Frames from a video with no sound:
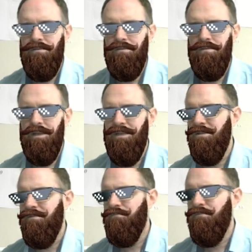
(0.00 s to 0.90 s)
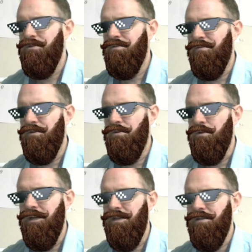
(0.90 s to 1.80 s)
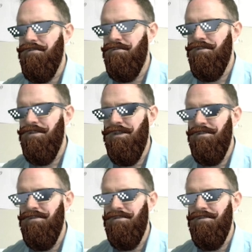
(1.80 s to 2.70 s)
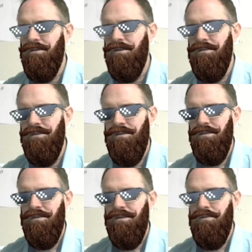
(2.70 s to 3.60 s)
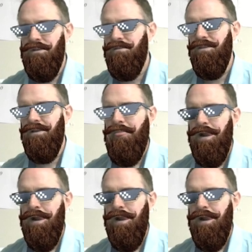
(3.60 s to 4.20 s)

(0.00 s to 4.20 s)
light doesn't produce from cool gas, so this doesn't make any sense at all. I don't like C.